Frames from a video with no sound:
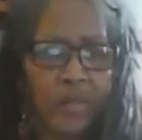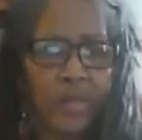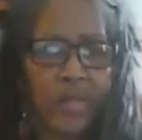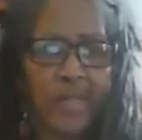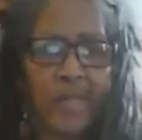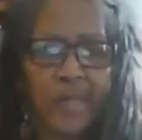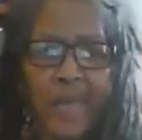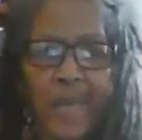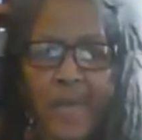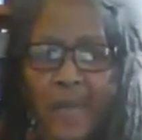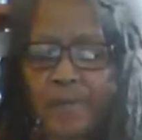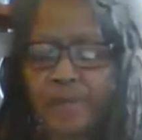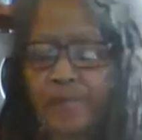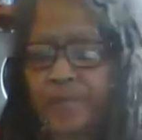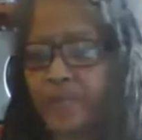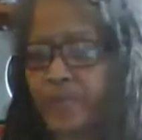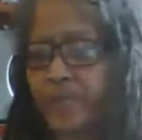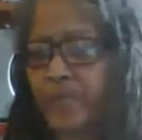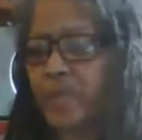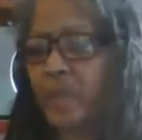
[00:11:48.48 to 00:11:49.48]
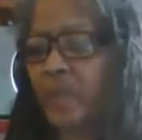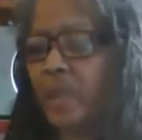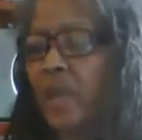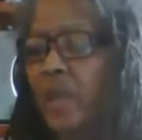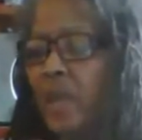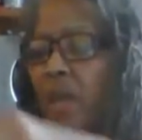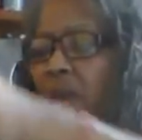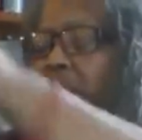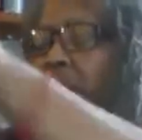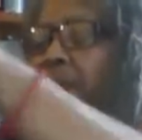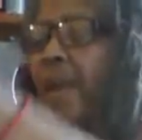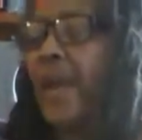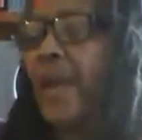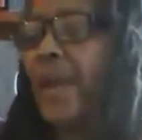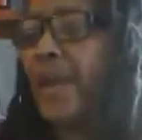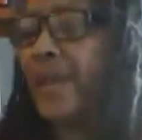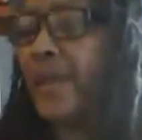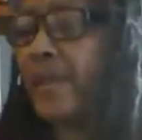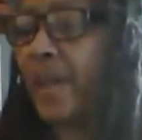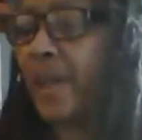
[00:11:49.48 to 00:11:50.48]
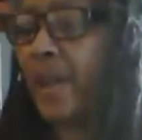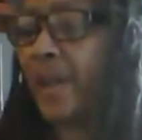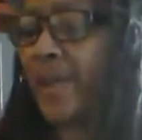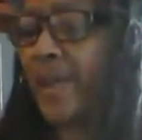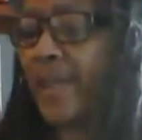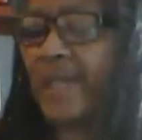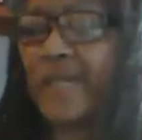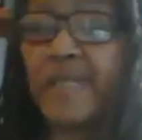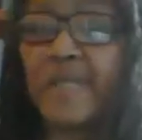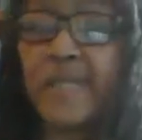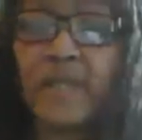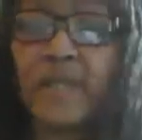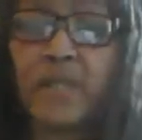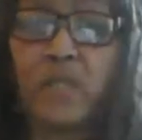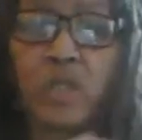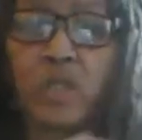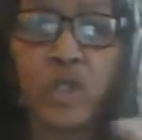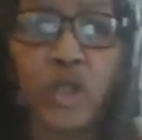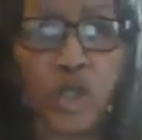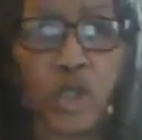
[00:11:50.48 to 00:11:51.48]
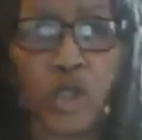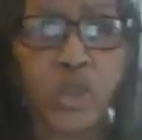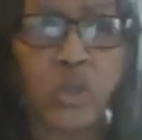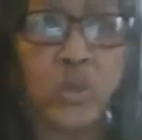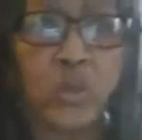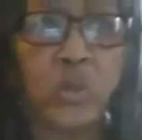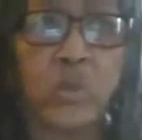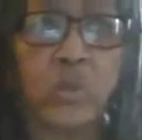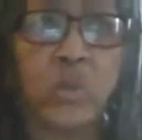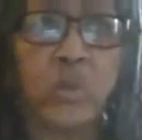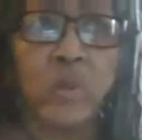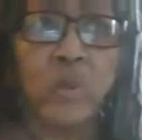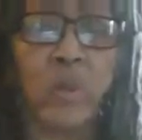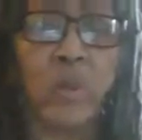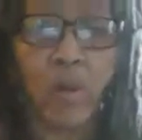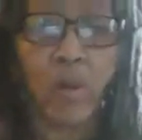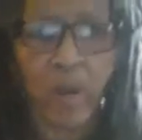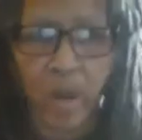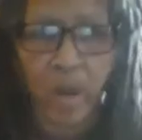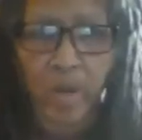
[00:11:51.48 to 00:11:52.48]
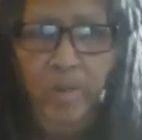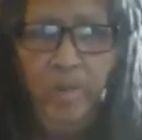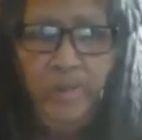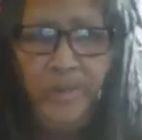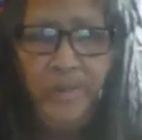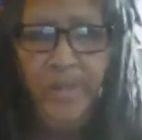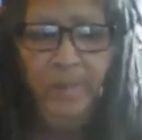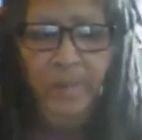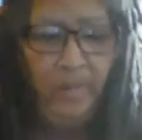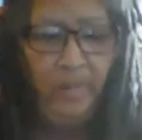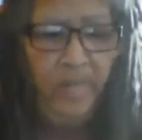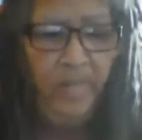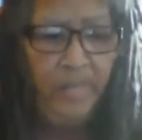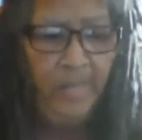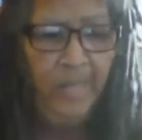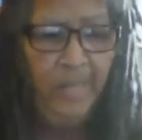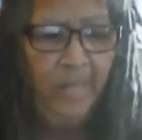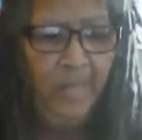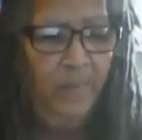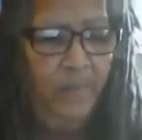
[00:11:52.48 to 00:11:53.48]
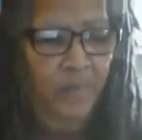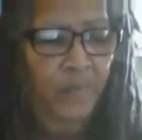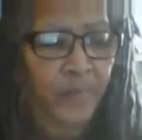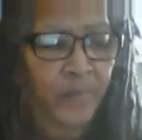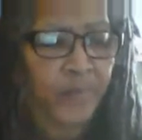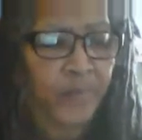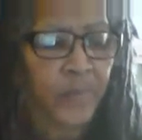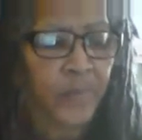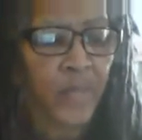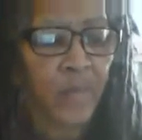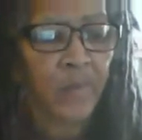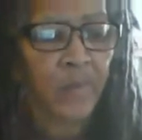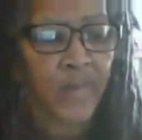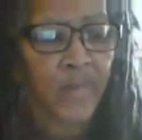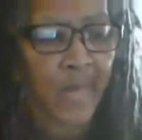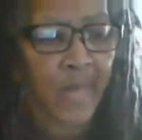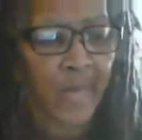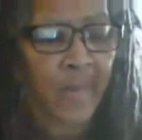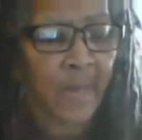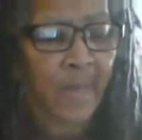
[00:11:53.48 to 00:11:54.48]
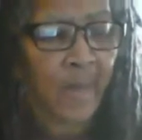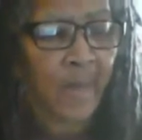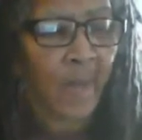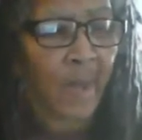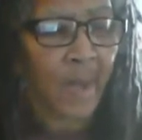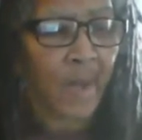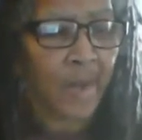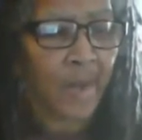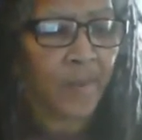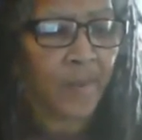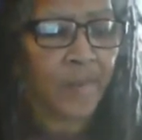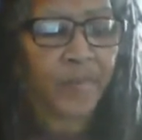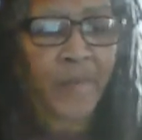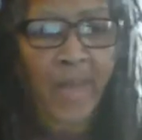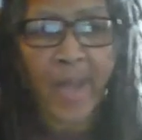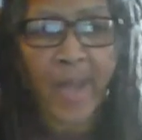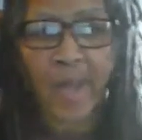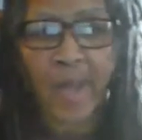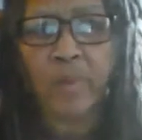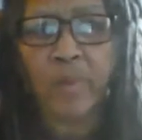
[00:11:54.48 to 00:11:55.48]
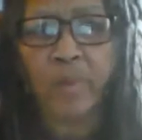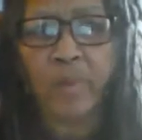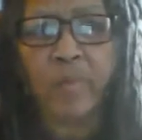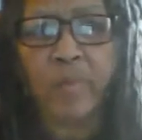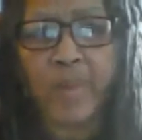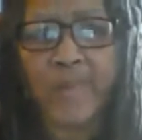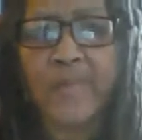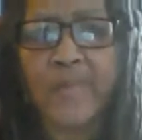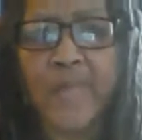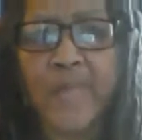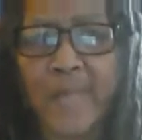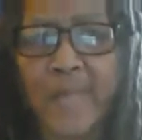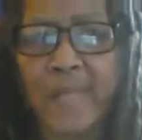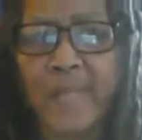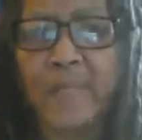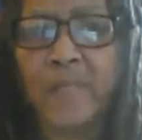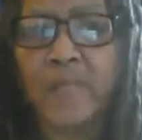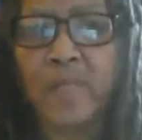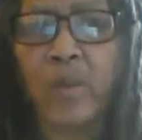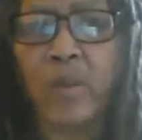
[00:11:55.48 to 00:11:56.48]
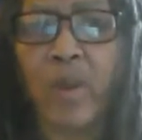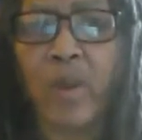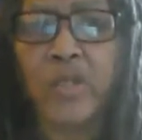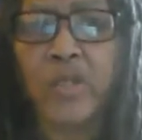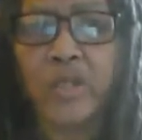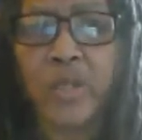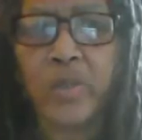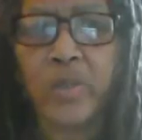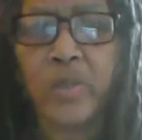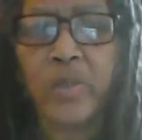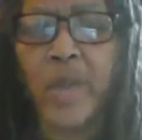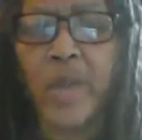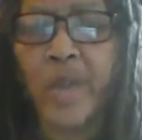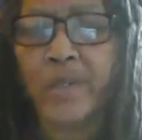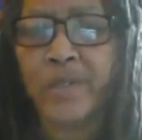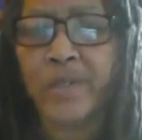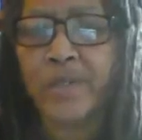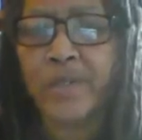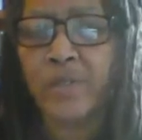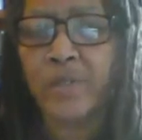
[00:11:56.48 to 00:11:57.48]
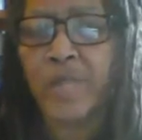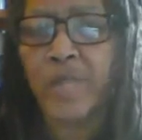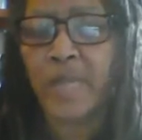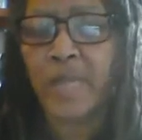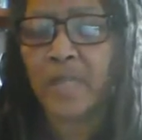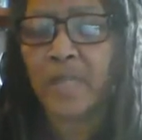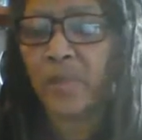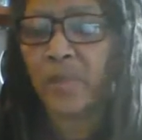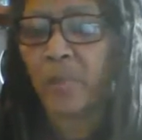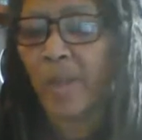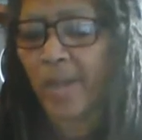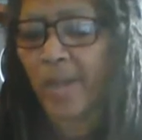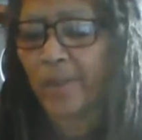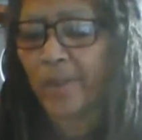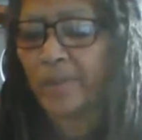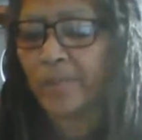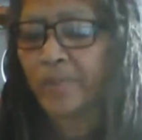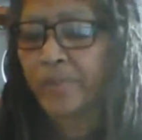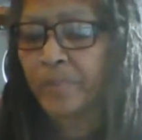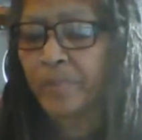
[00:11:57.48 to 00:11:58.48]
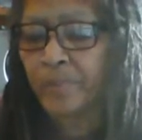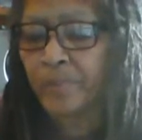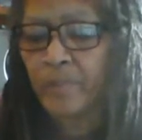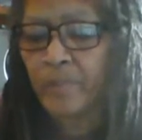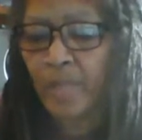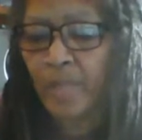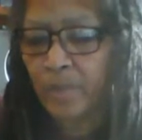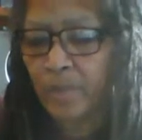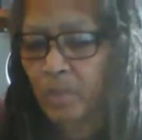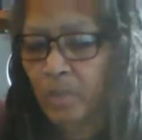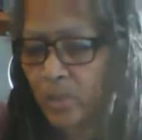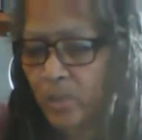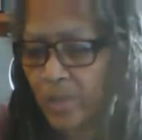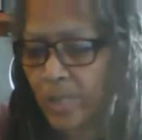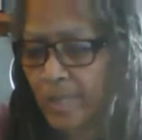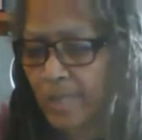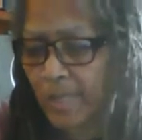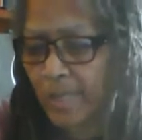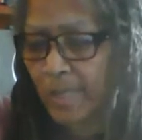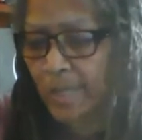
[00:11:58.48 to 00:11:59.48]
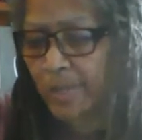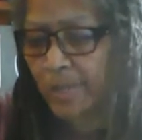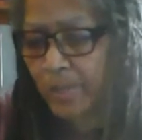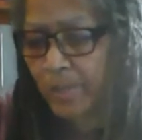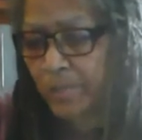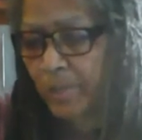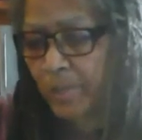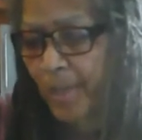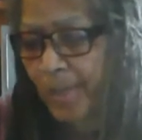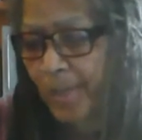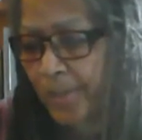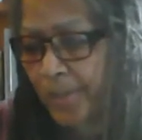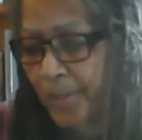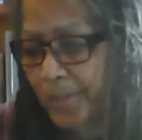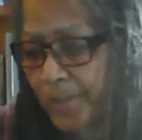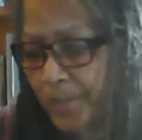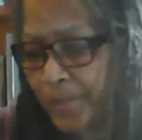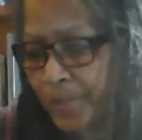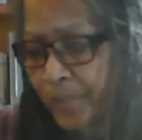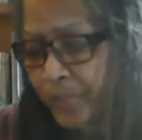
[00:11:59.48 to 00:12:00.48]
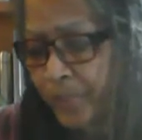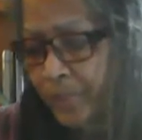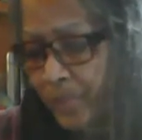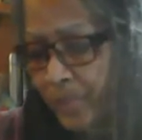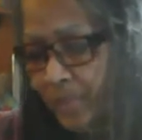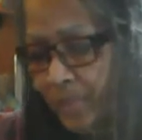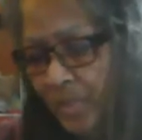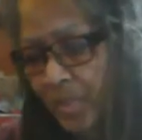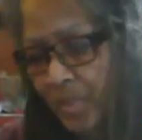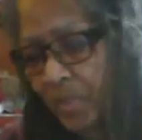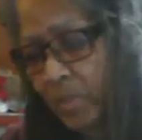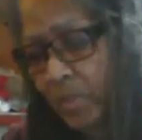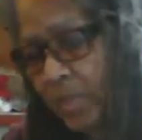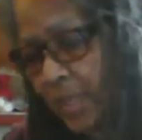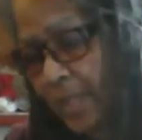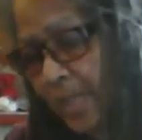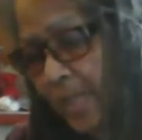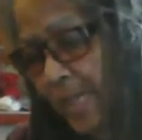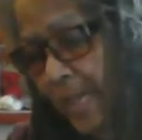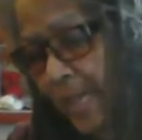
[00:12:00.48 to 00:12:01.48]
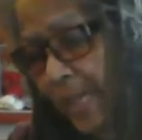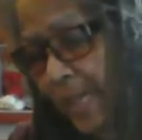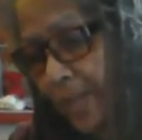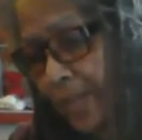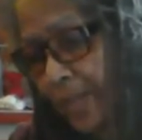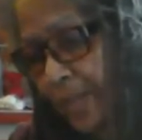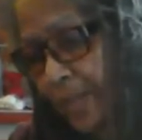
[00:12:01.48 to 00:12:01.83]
it like that. And like I said, the two arms that were in there, okay, um, I will make leggings. So I'll show you how to do that as well. You can get a sweater. You can get